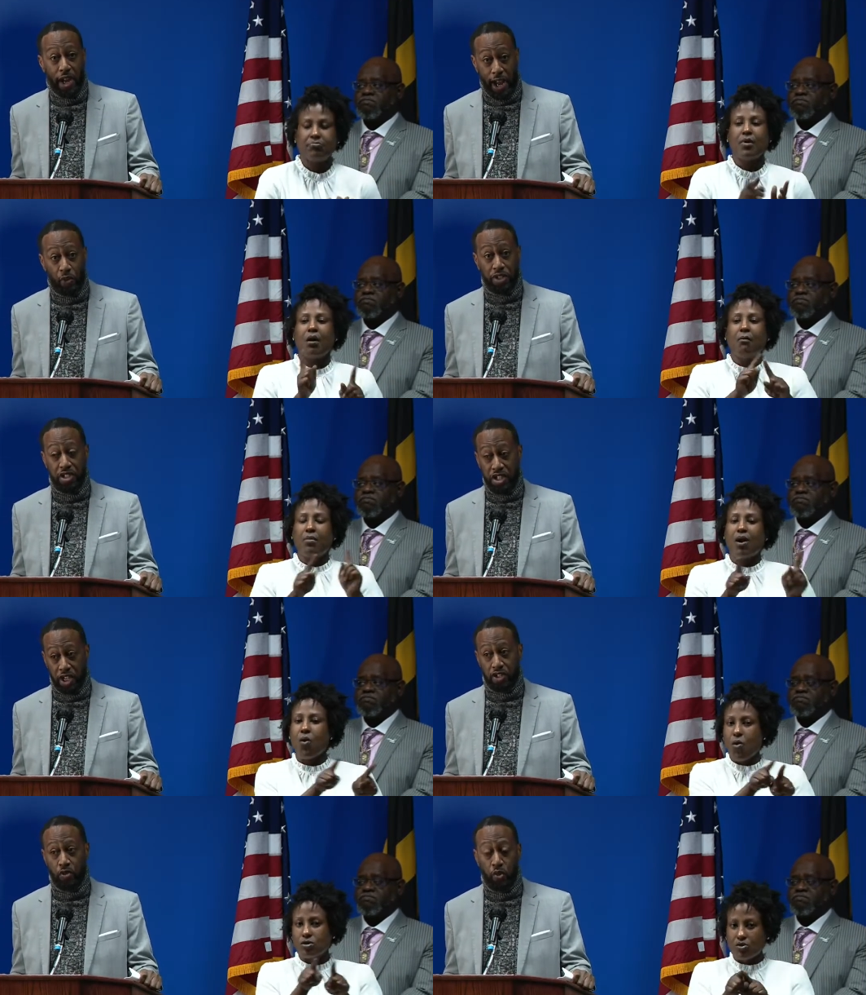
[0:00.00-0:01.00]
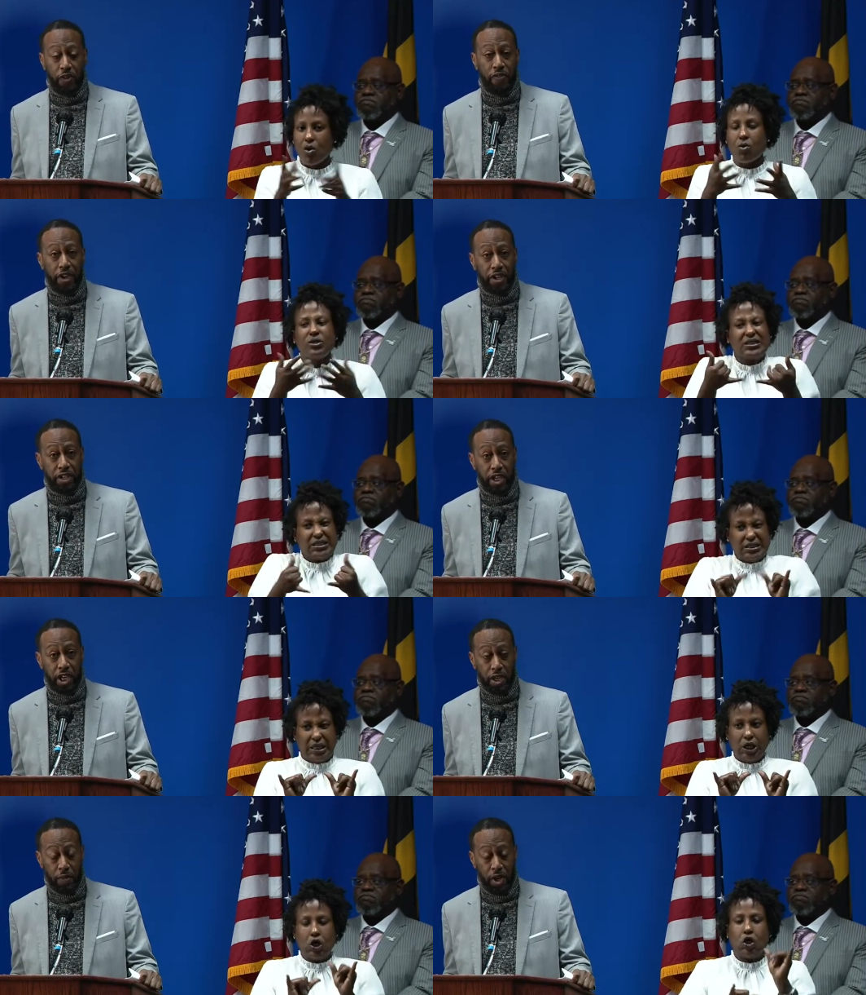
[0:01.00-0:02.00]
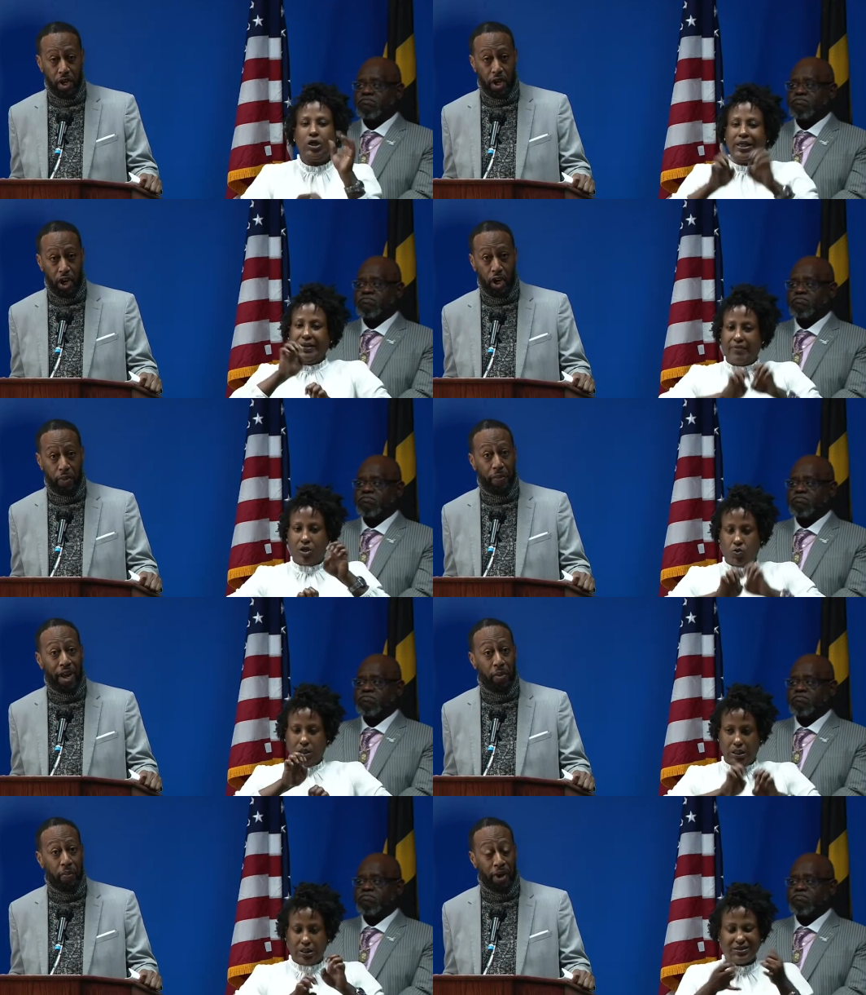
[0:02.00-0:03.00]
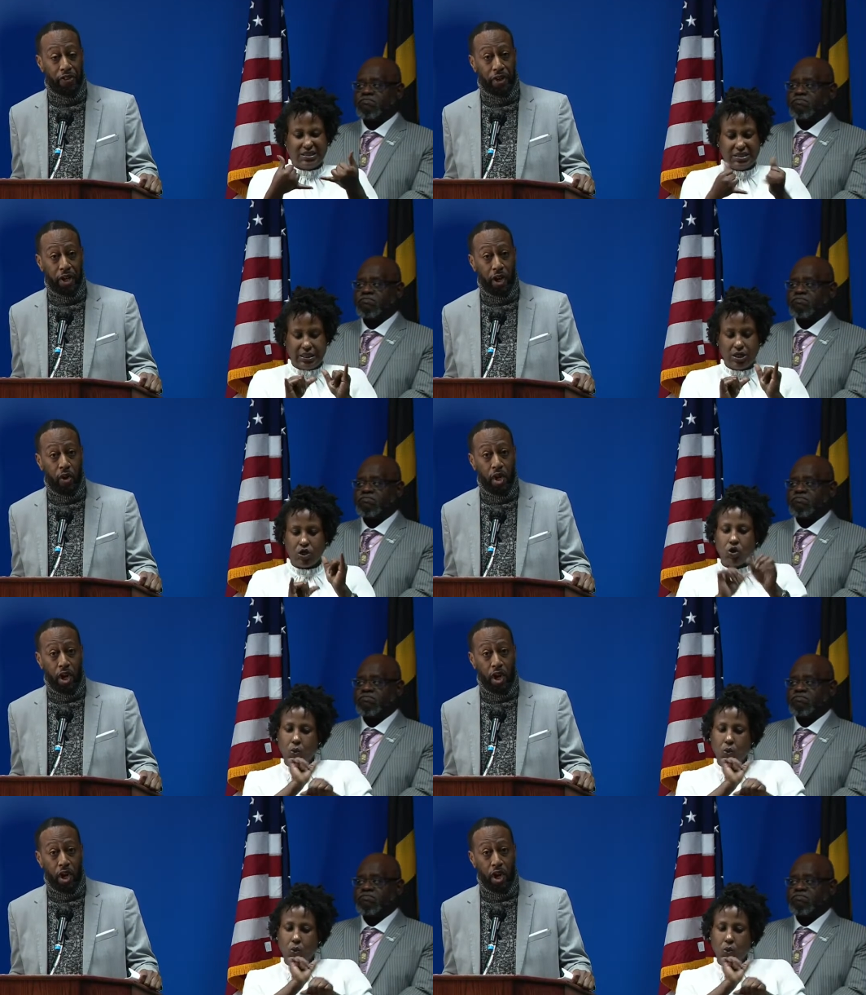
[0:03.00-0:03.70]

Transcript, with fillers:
Speaker 1: I was just with their team um, about a month ago.